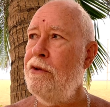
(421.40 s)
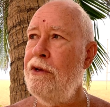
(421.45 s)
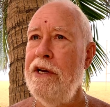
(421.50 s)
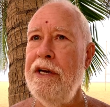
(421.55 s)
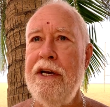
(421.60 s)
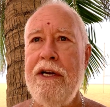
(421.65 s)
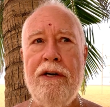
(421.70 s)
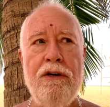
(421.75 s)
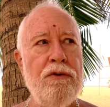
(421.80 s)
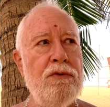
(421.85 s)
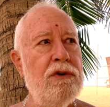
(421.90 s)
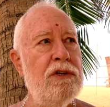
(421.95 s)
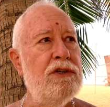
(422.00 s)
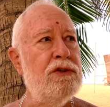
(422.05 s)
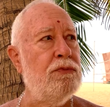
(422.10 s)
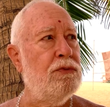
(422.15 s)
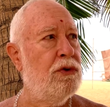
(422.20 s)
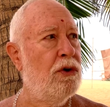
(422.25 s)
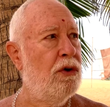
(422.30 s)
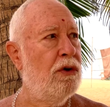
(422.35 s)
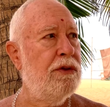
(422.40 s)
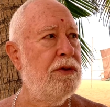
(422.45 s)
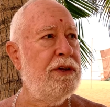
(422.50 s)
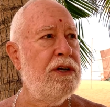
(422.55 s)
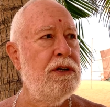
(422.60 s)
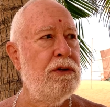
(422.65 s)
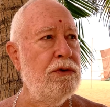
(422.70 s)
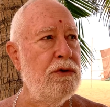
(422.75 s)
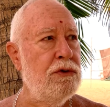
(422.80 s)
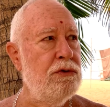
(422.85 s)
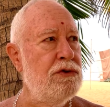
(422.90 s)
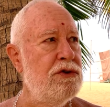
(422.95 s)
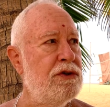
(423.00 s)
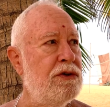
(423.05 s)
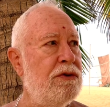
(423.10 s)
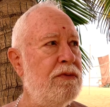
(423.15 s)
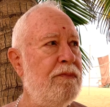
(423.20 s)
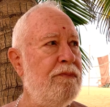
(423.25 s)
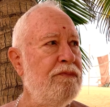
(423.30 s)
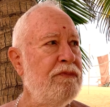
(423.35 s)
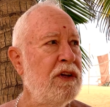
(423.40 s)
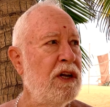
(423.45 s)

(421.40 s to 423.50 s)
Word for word: the ignorance, with all the illusion,